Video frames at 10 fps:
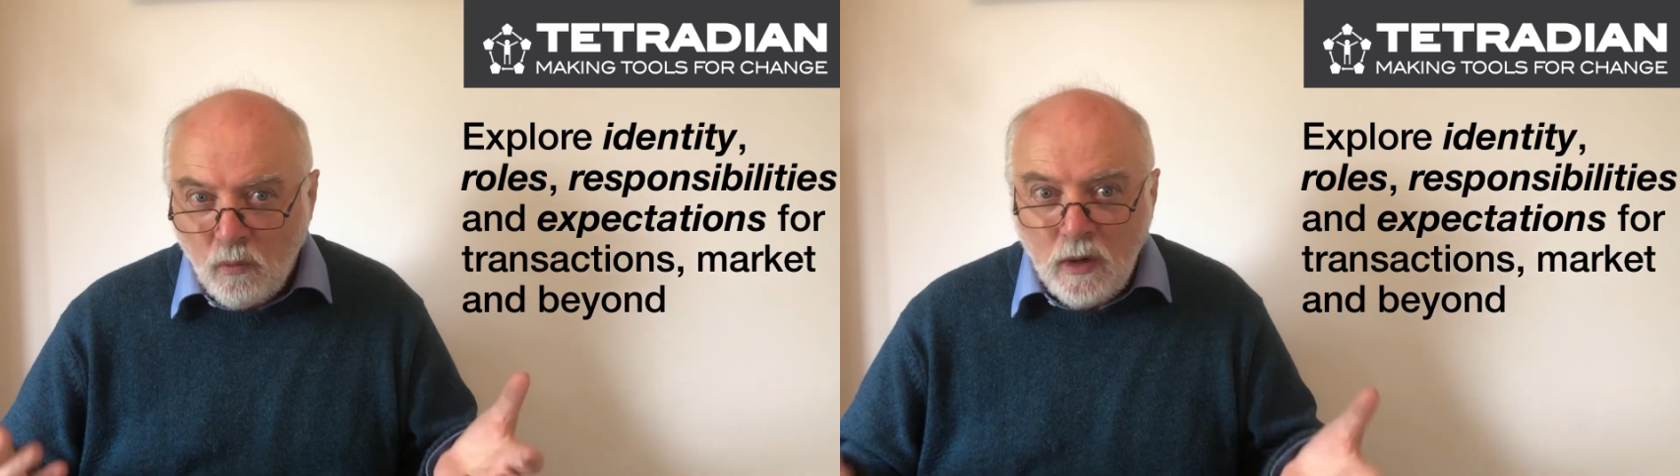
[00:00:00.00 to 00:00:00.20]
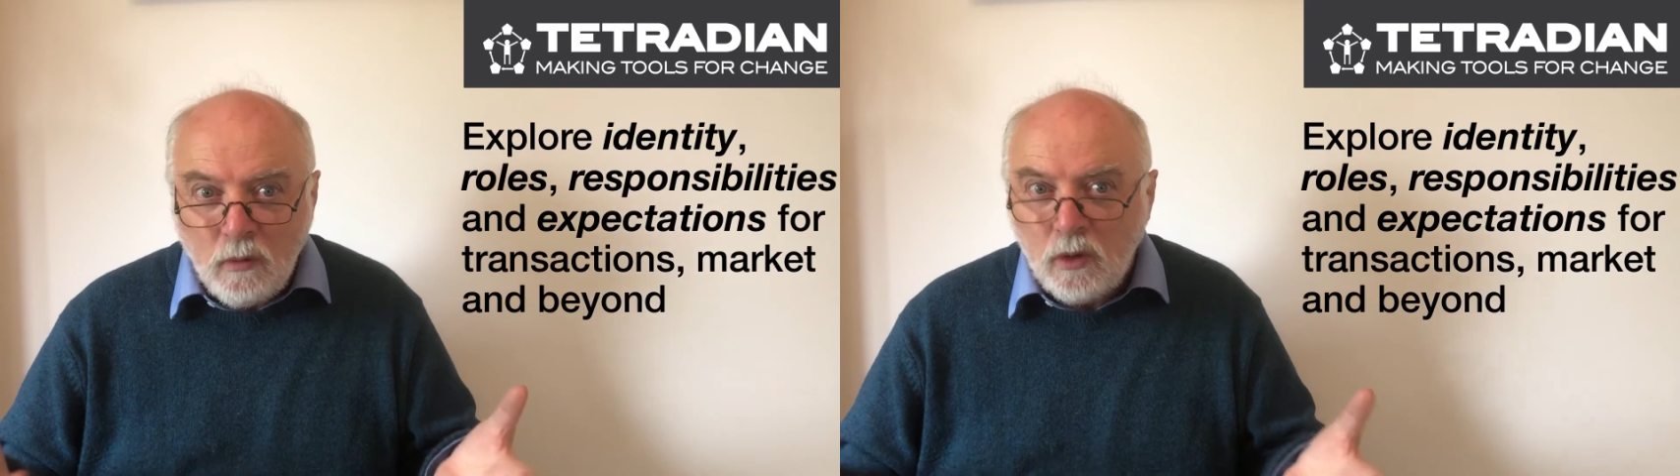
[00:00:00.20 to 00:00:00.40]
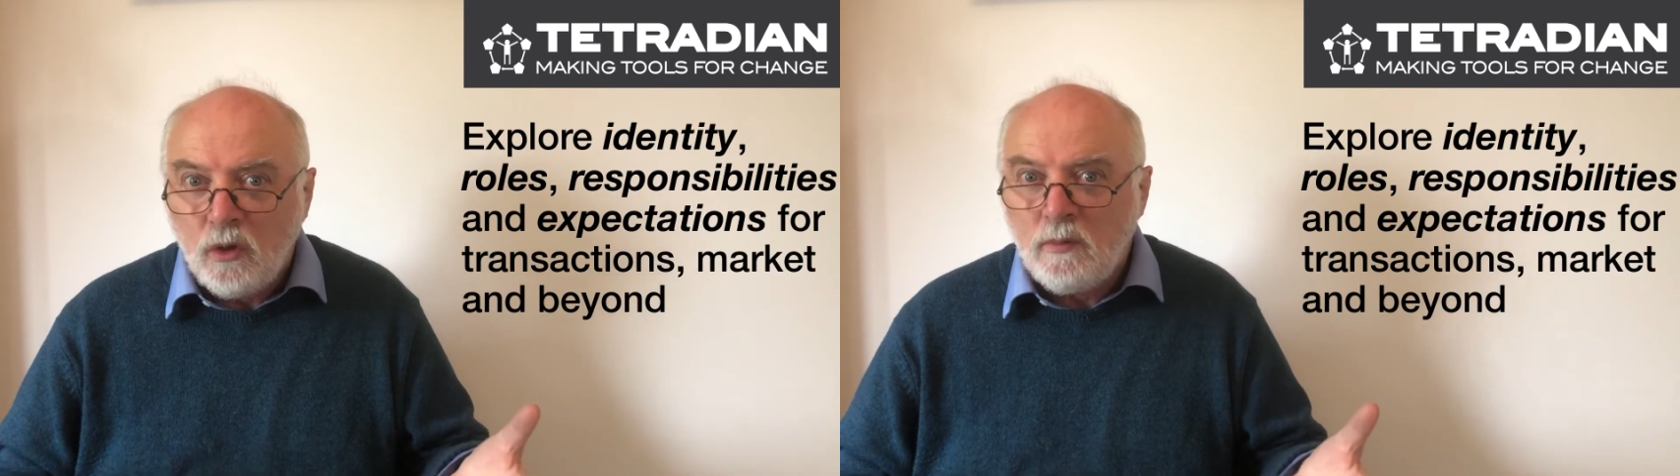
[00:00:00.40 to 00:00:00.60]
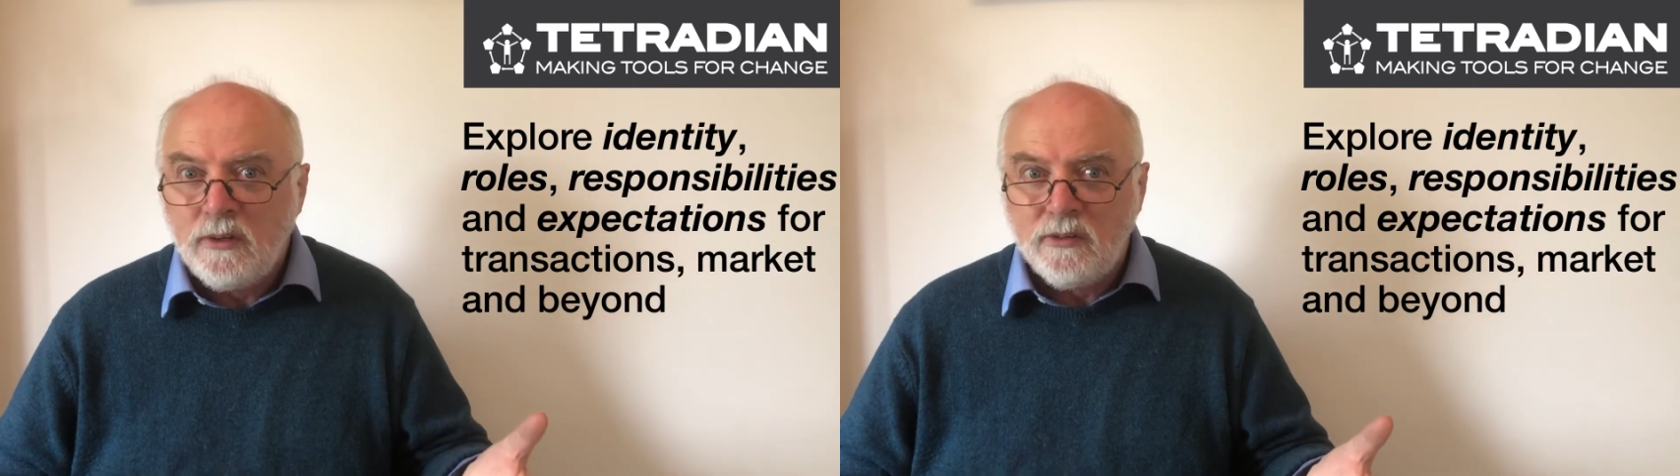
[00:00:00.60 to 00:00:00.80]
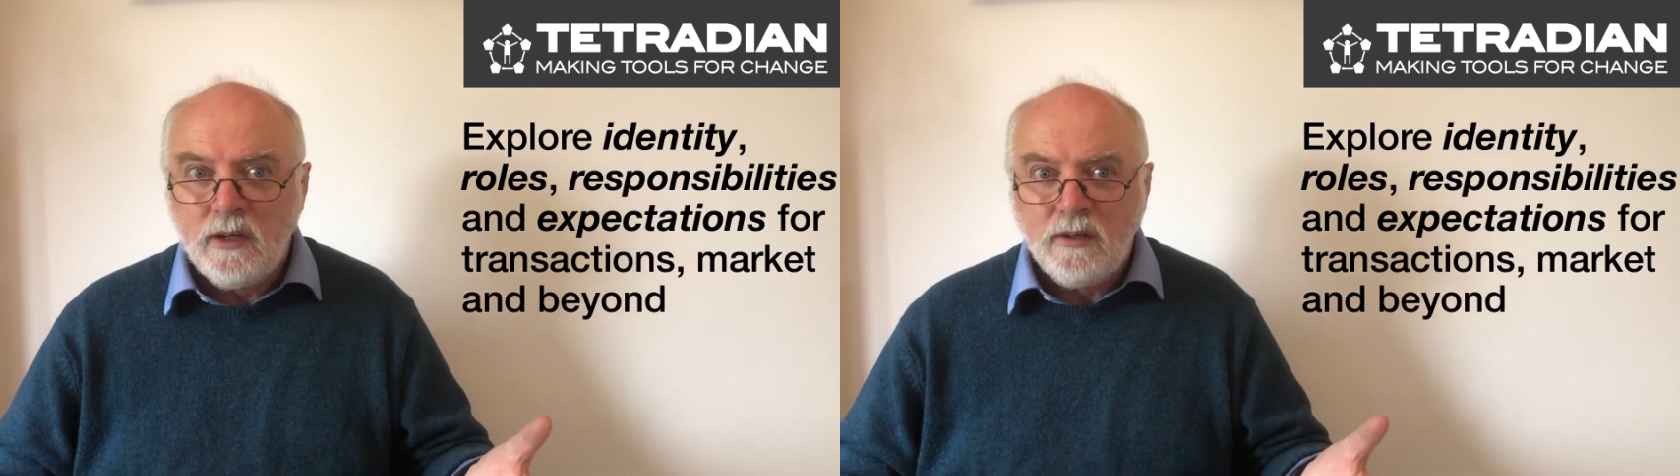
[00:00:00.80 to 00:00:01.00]
we will
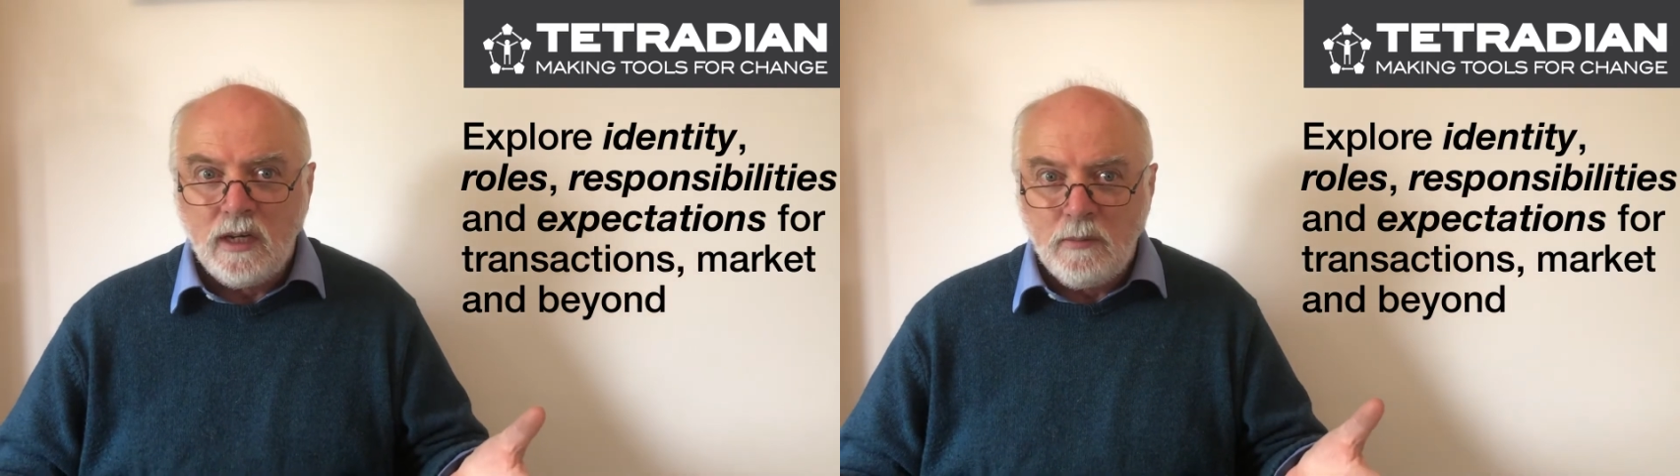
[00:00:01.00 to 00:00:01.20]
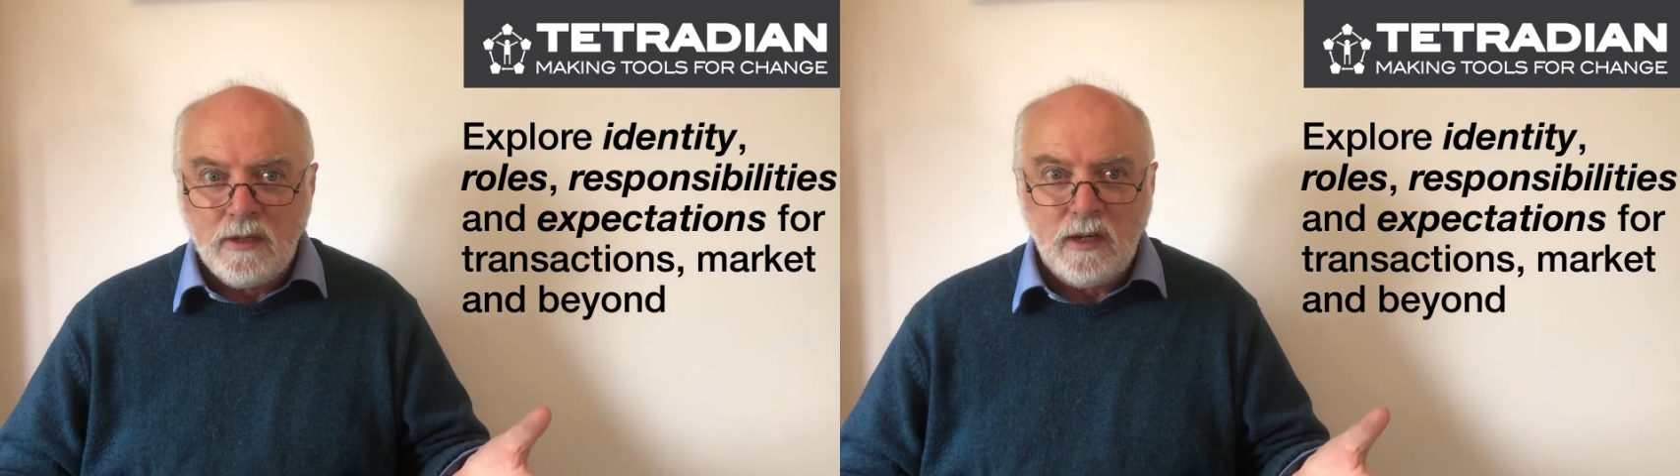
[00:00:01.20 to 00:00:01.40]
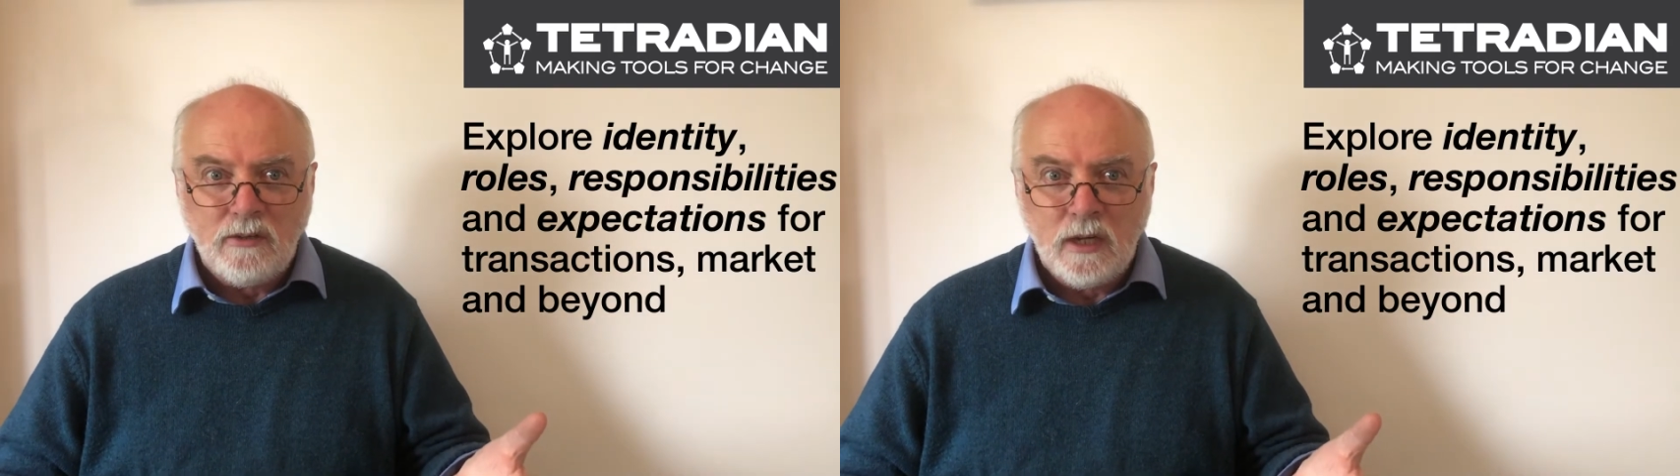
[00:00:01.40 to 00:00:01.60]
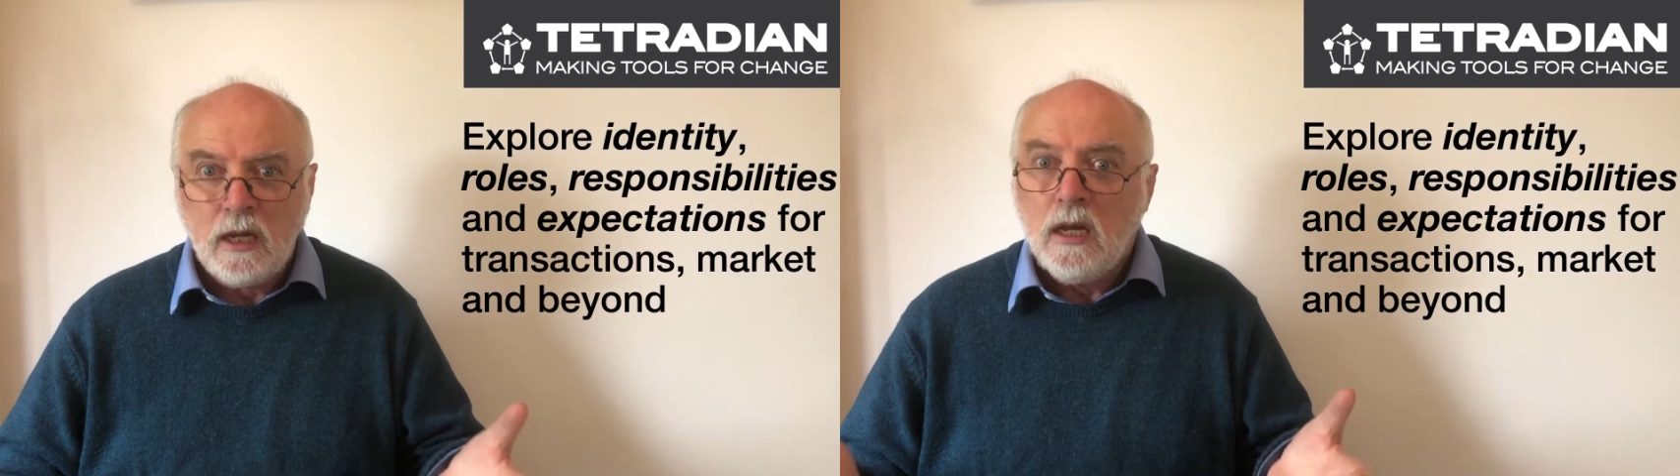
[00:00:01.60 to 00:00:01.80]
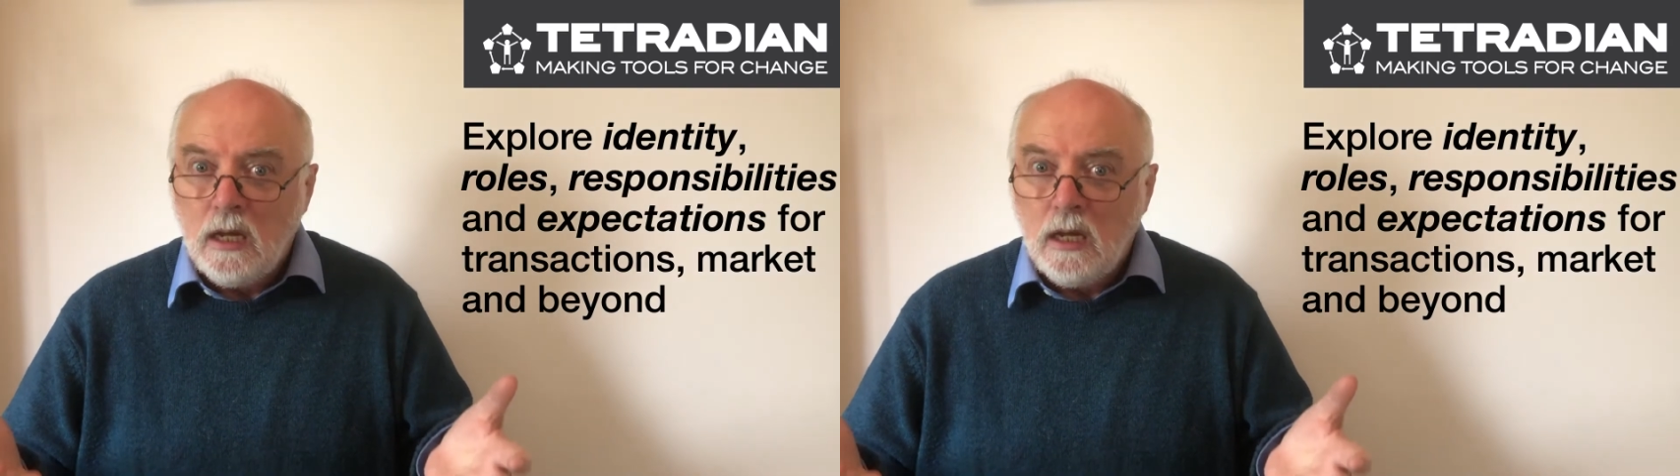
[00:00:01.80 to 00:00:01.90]
almost certainly be touching